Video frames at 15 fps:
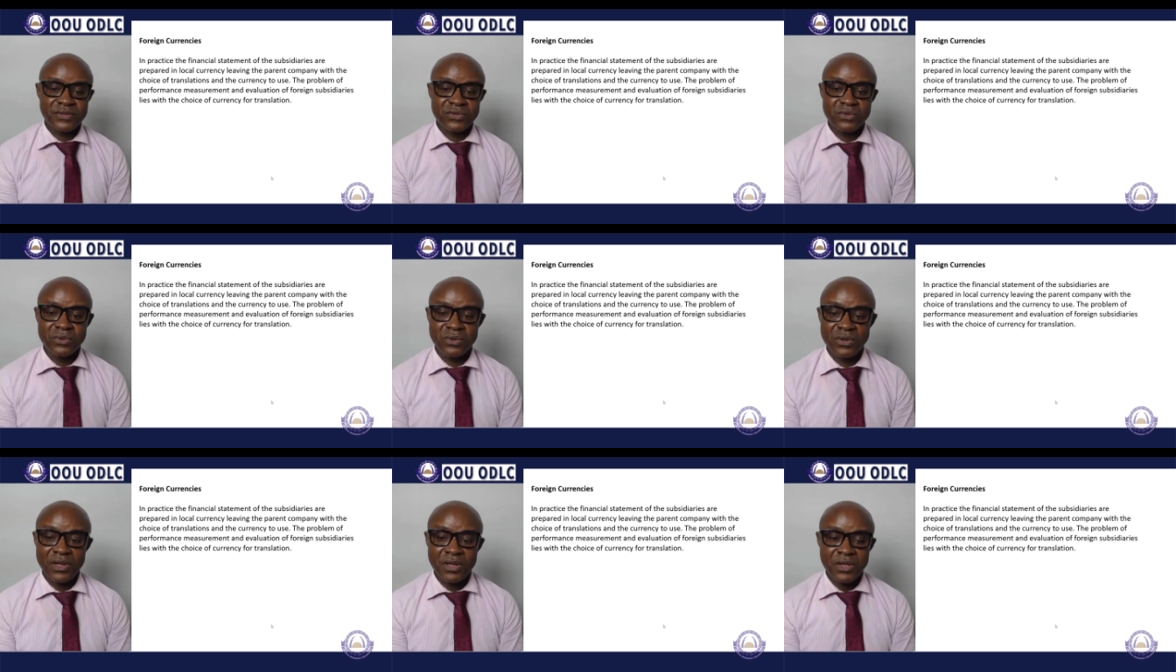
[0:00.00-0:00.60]

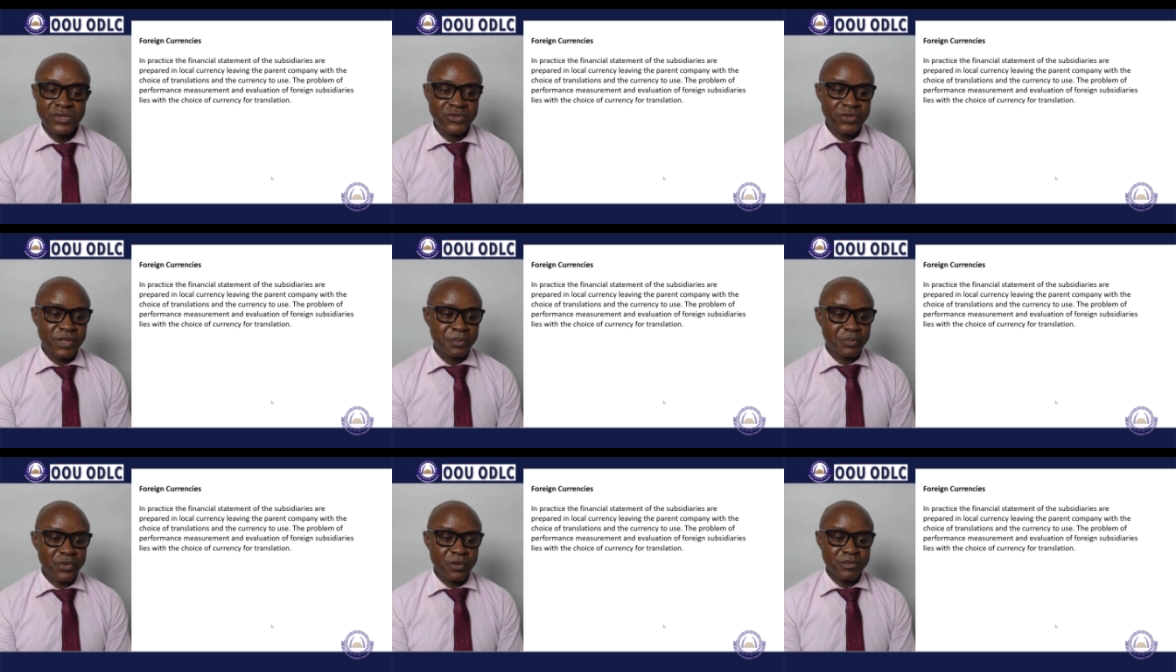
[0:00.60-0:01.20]
So the
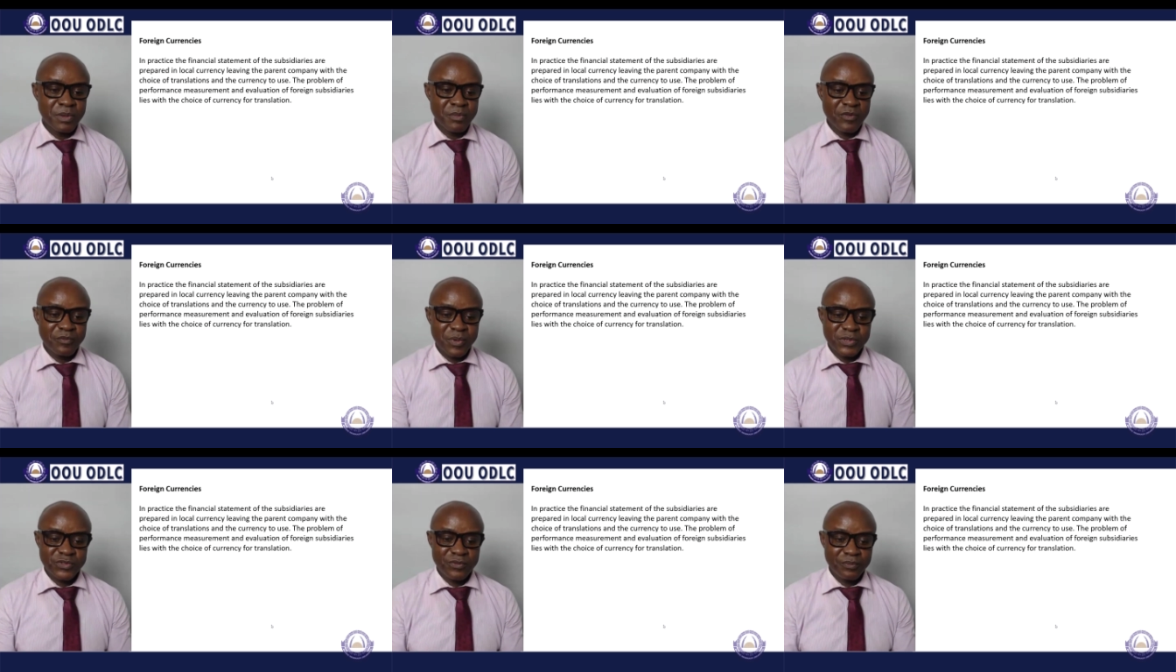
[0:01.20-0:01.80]
problem of
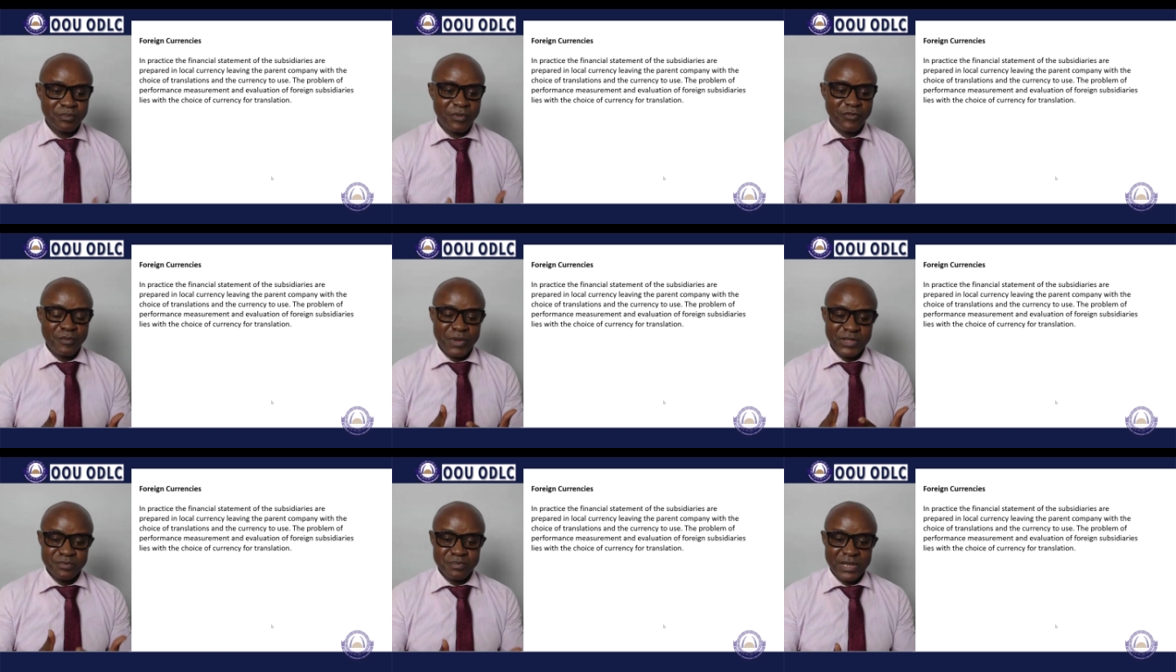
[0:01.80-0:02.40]

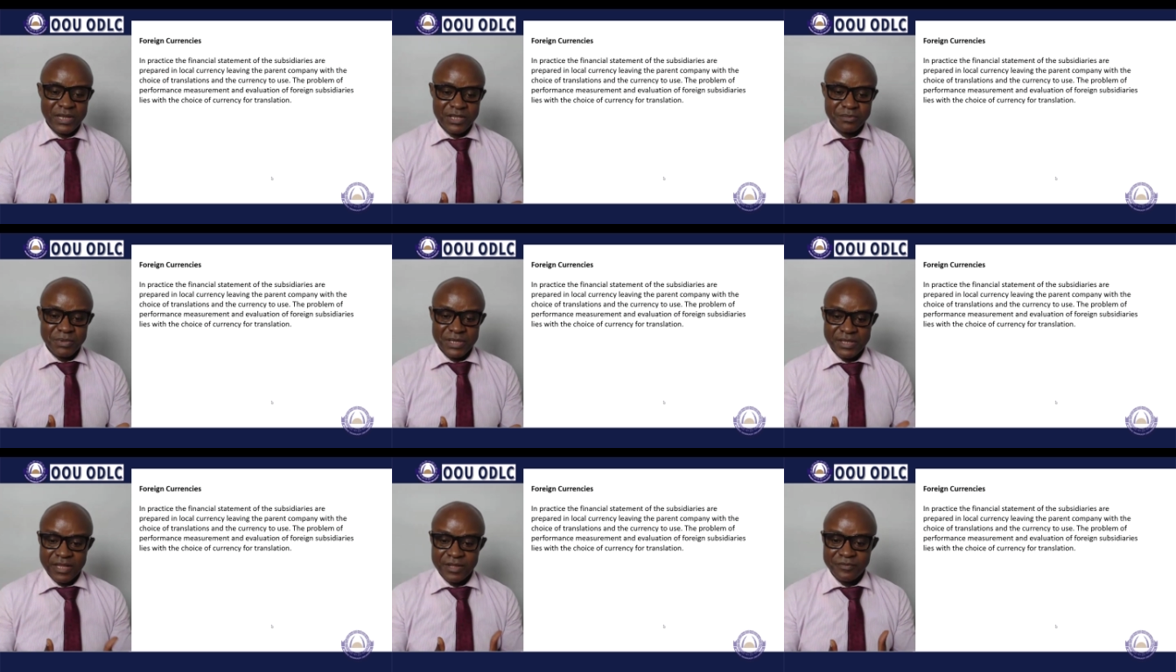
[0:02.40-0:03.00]
performance
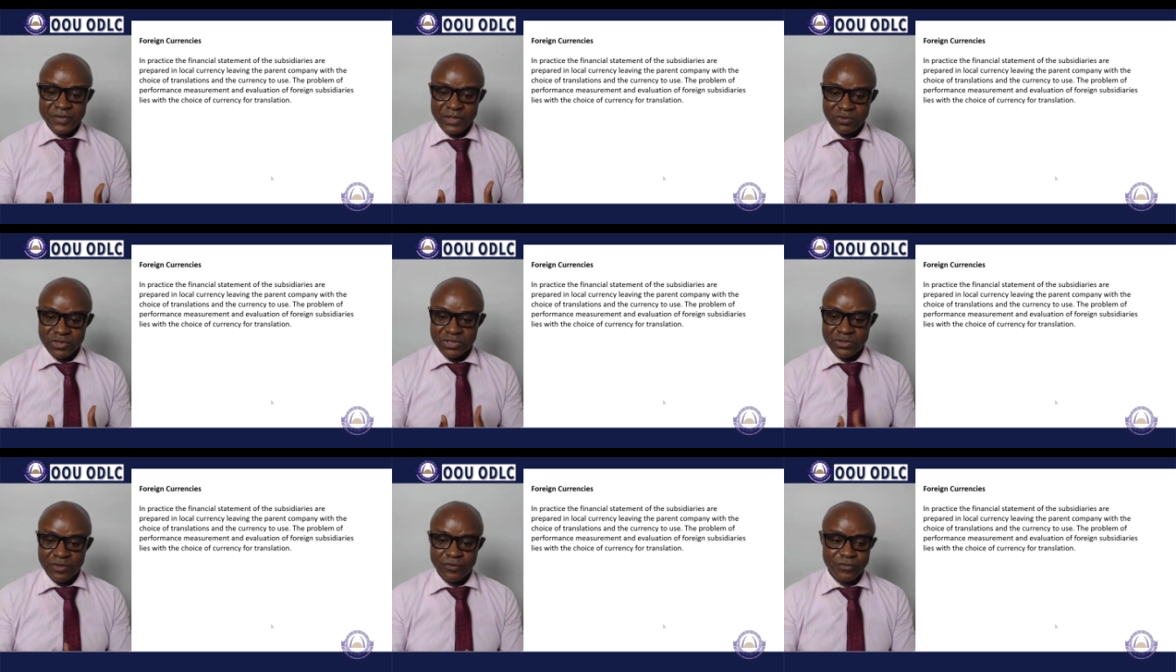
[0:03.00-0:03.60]
management and
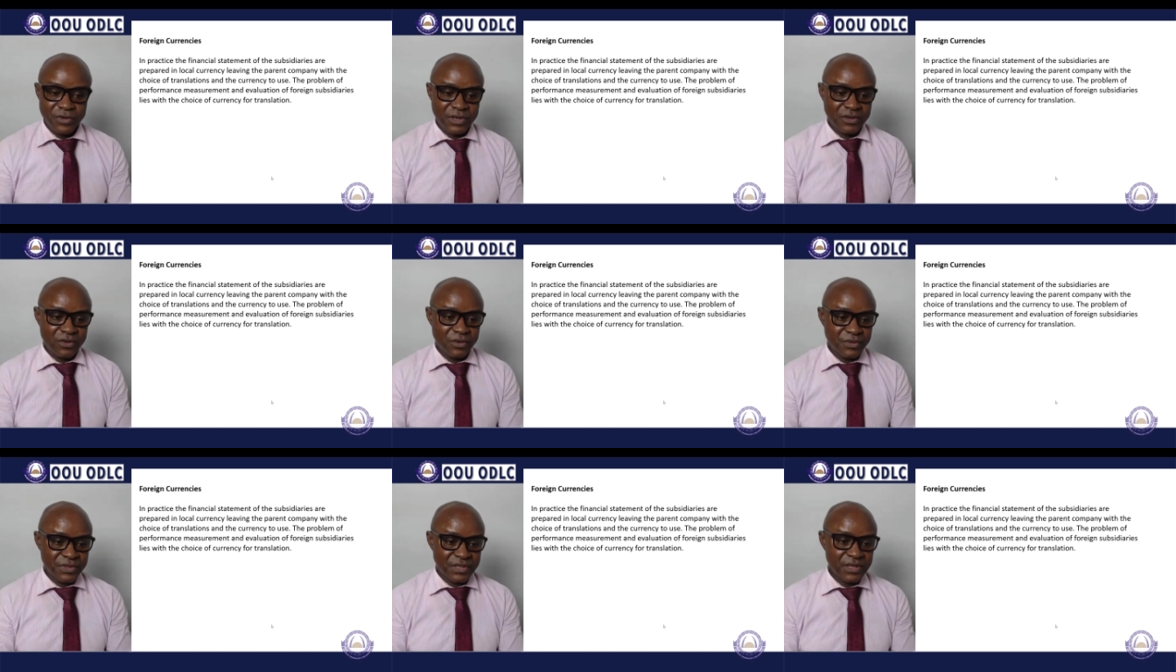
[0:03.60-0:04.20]
evaluation of foreign
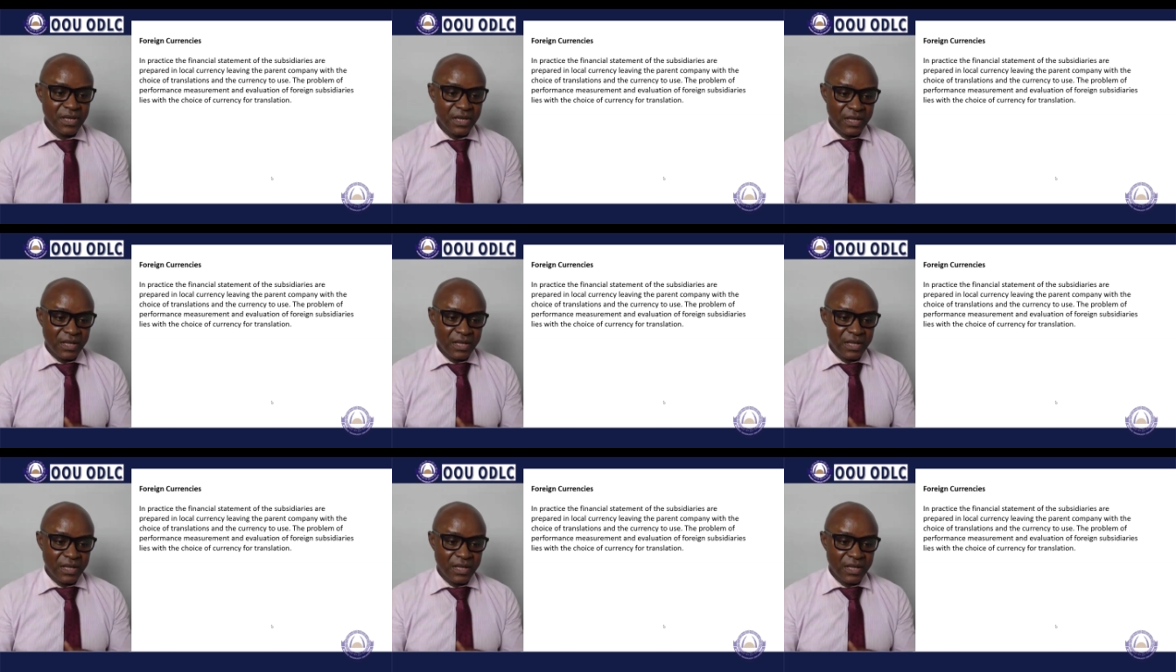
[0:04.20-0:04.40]
currency